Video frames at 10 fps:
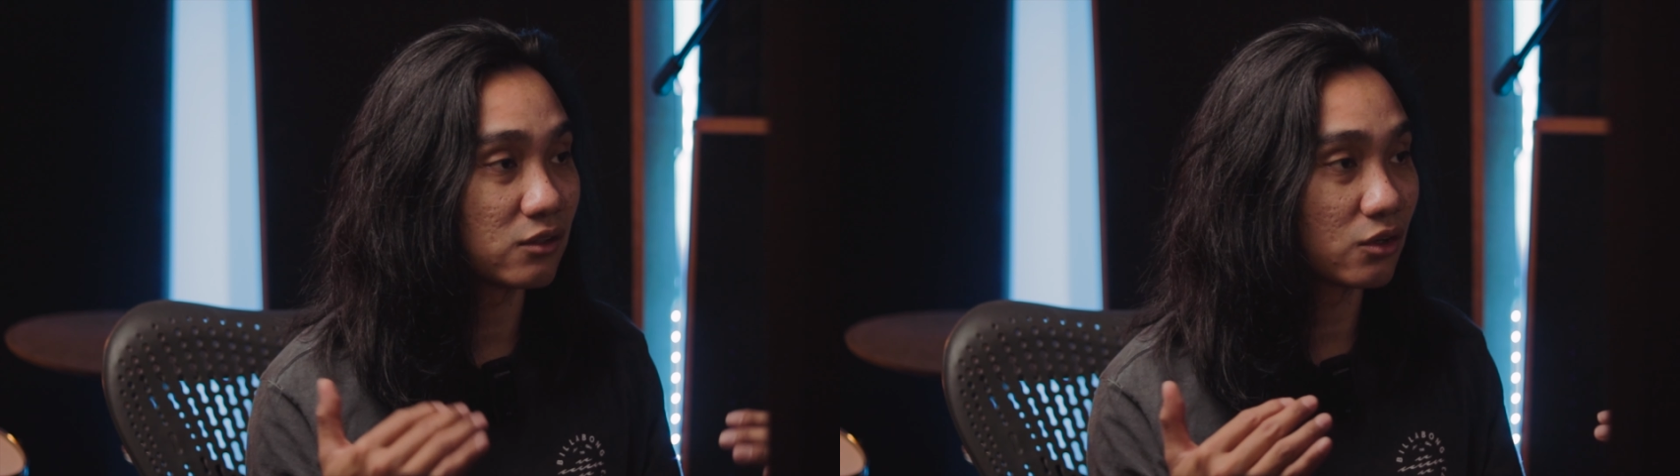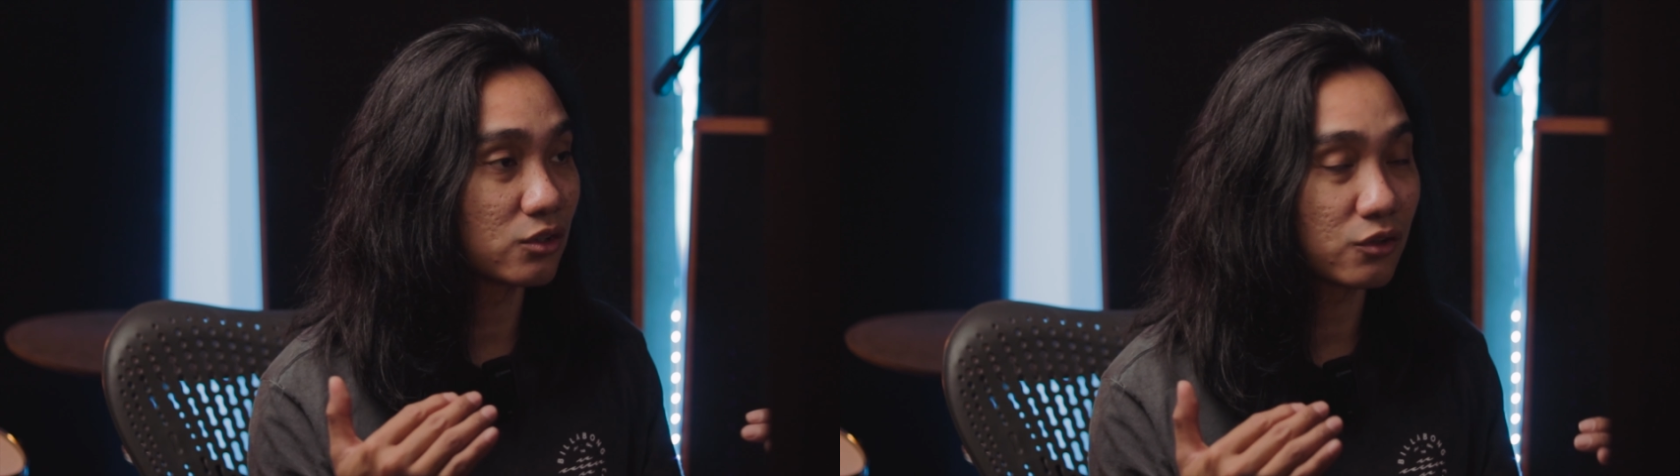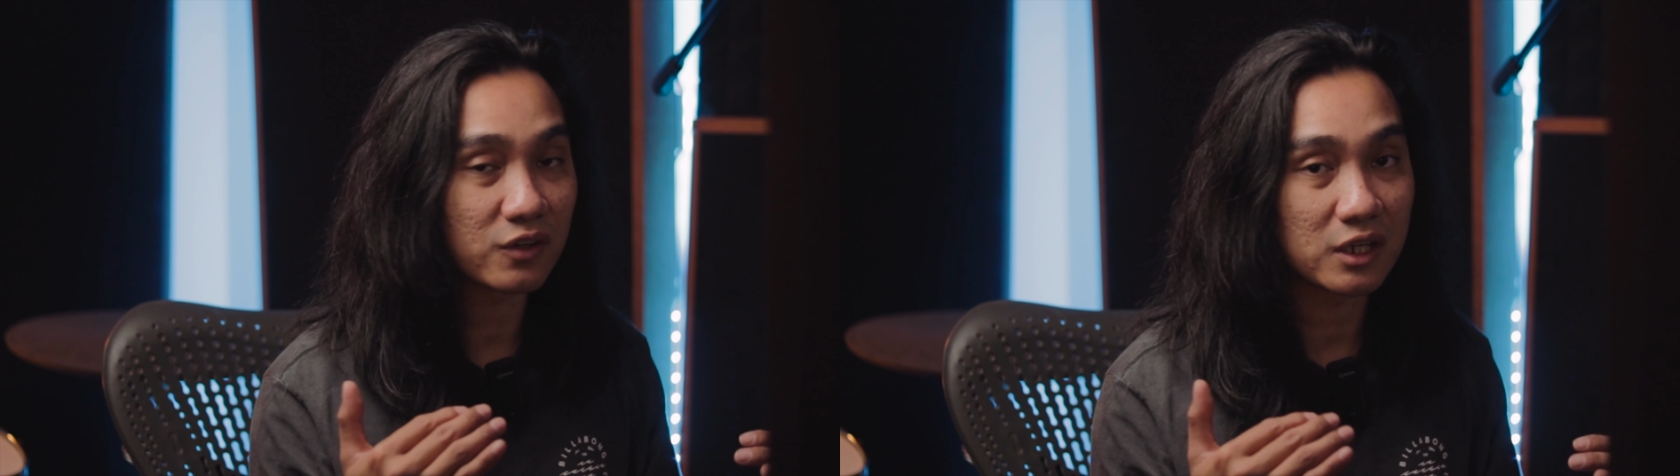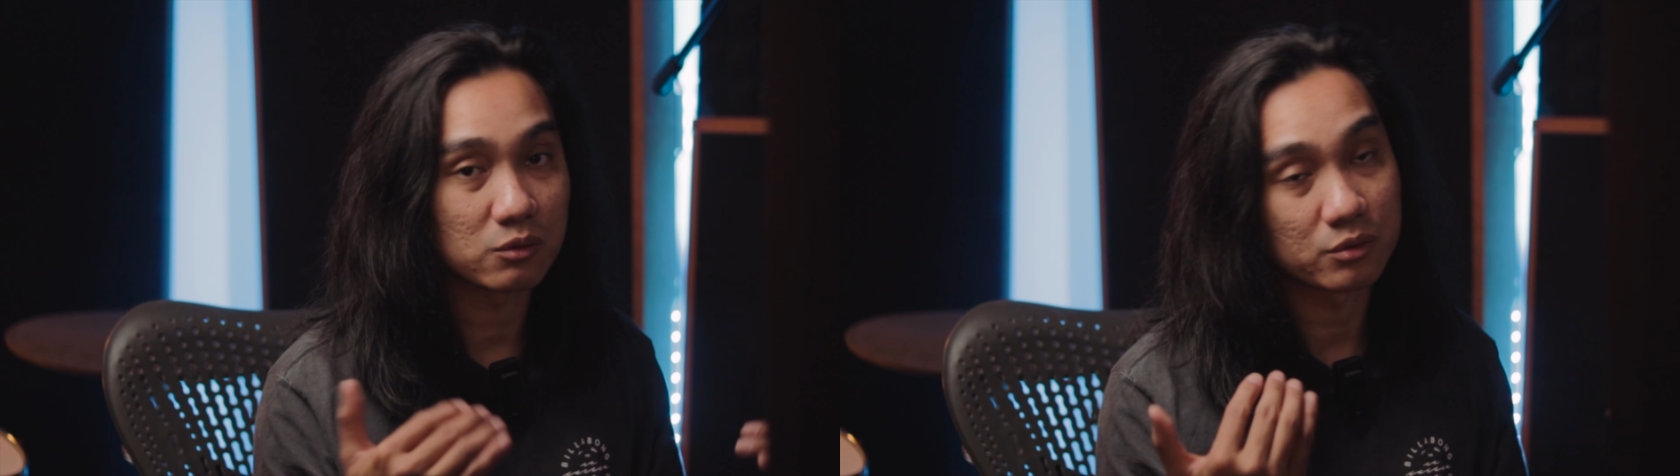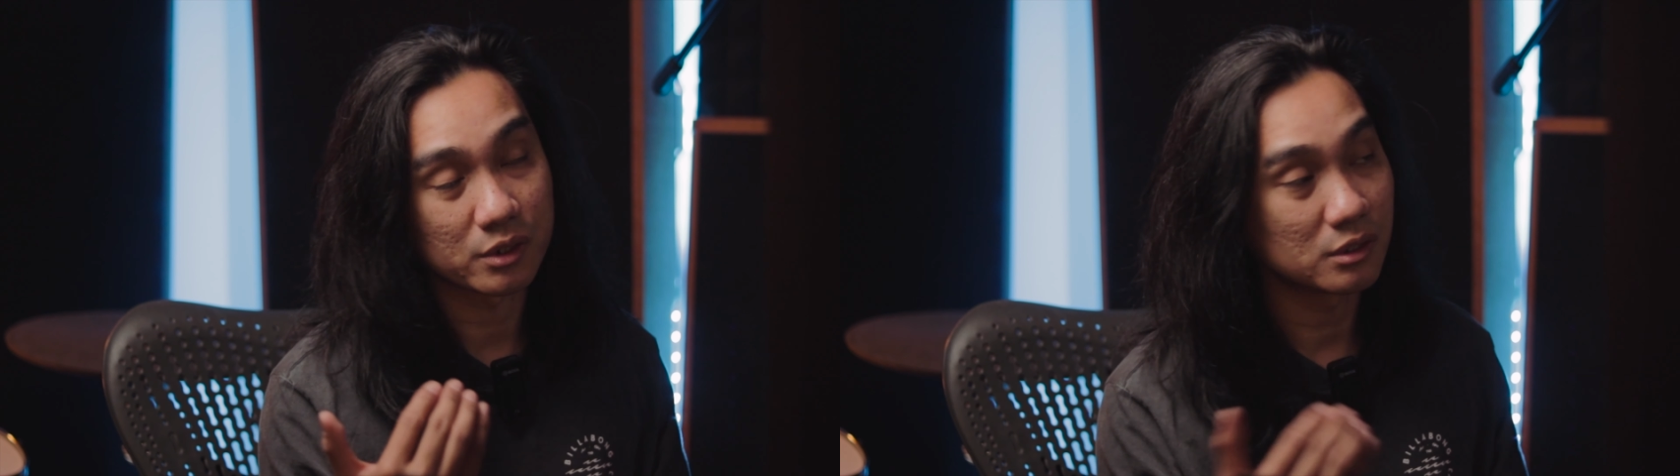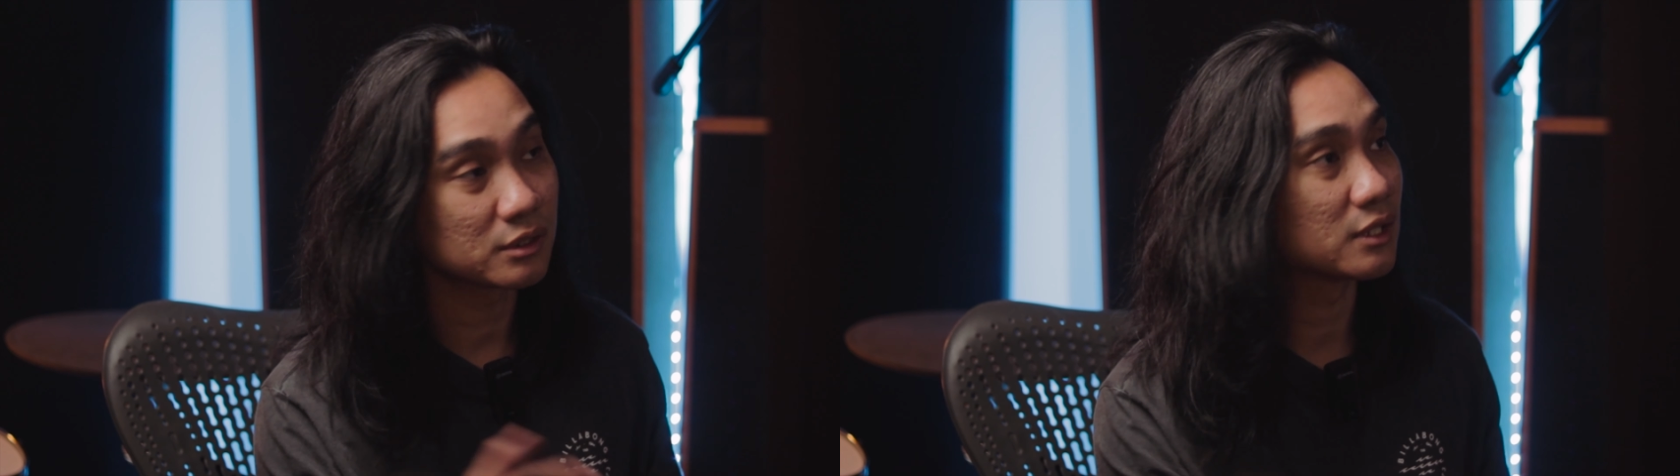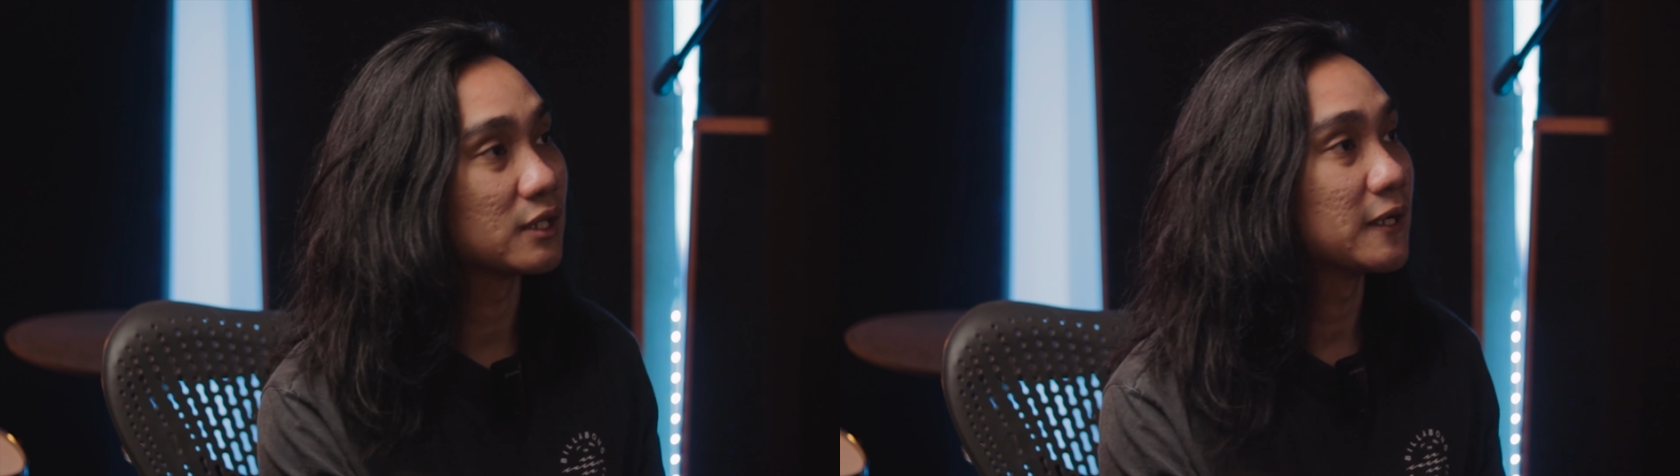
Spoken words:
and audiophile world.